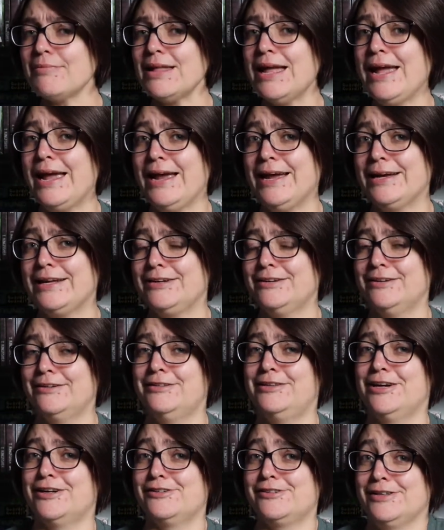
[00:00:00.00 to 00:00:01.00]
and
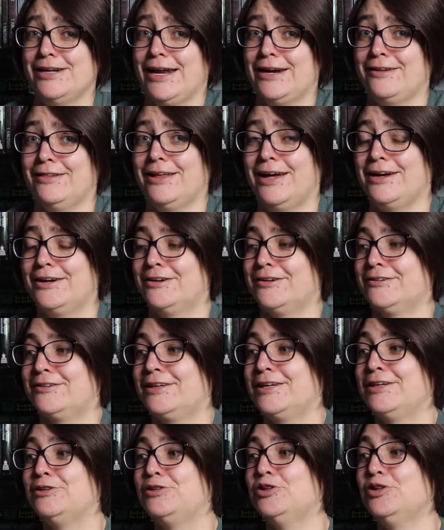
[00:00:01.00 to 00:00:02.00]
there's not a lot Earth
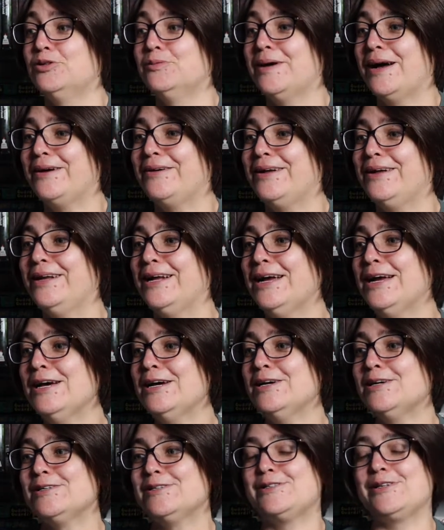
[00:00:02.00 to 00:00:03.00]
can do about it,
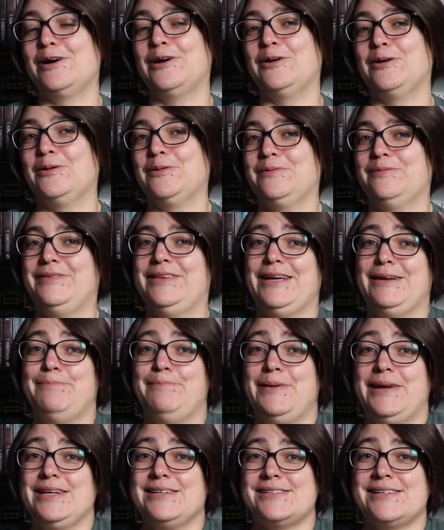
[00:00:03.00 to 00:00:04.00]
so they
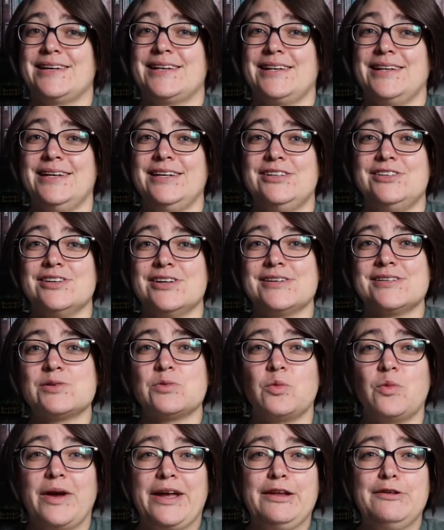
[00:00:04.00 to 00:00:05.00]
basically just
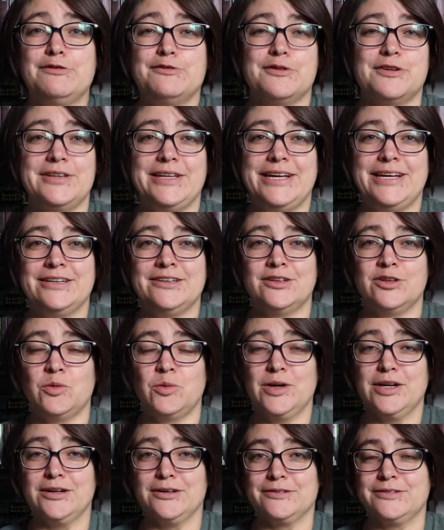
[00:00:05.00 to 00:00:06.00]
wait for the end of the
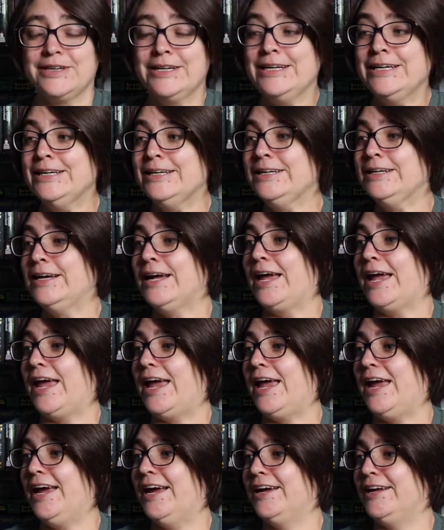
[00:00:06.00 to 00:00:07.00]
world.
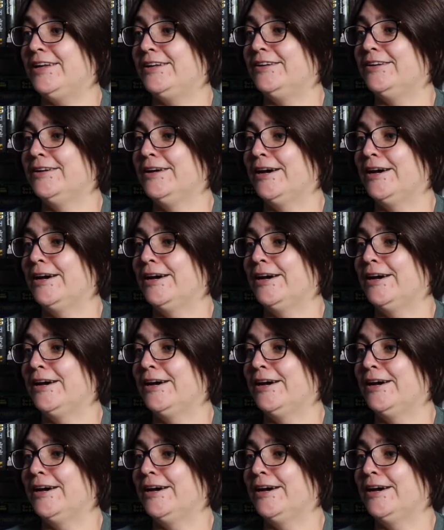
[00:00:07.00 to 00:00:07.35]
And